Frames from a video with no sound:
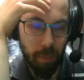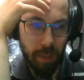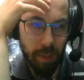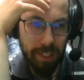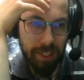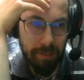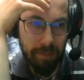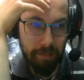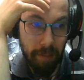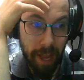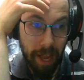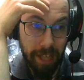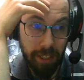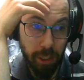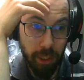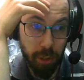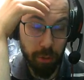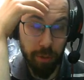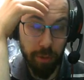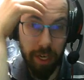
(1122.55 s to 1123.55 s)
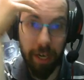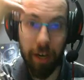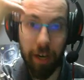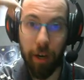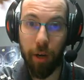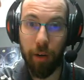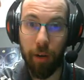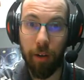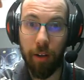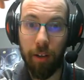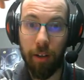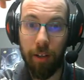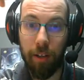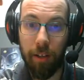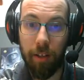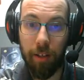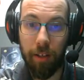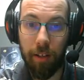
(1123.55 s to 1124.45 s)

that was the match where